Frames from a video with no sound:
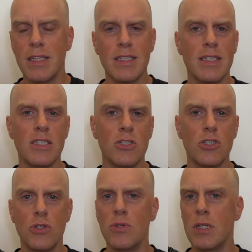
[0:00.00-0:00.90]
This is a
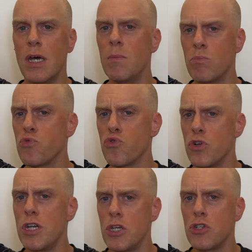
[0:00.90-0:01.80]
shoe that I'm
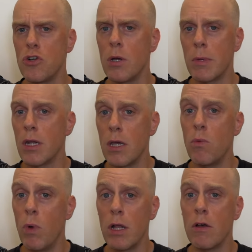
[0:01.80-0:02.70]
pretty sure I'm going to get
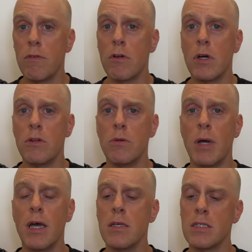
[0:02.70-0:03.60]
well over 100
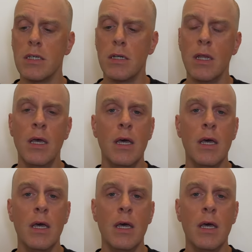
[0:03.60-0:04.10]
miles in,